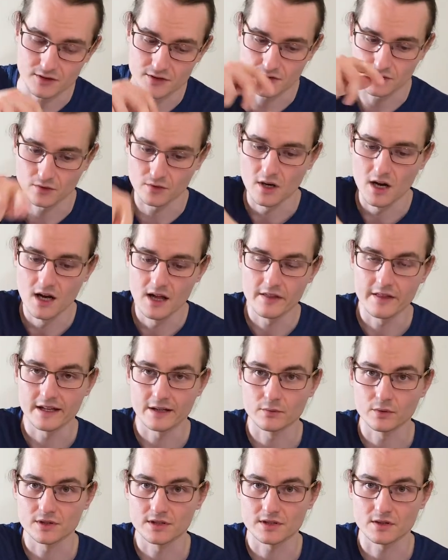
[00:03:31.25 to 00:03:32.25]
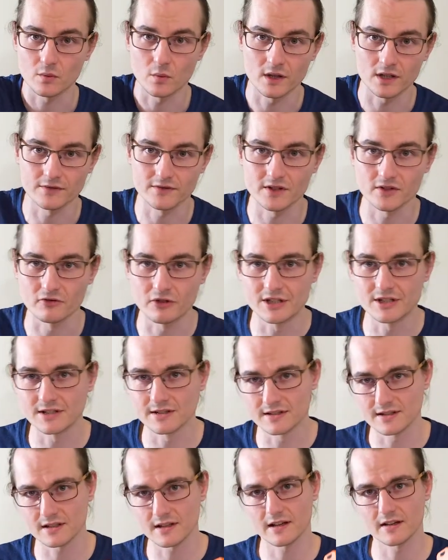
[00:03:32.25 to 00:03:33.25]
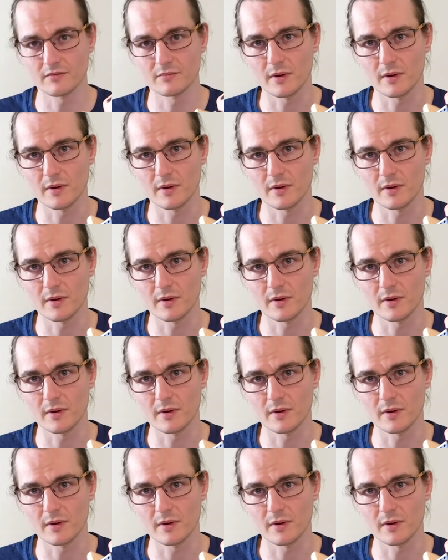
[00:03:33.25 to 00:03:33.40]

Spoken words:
So that was one of the reasons I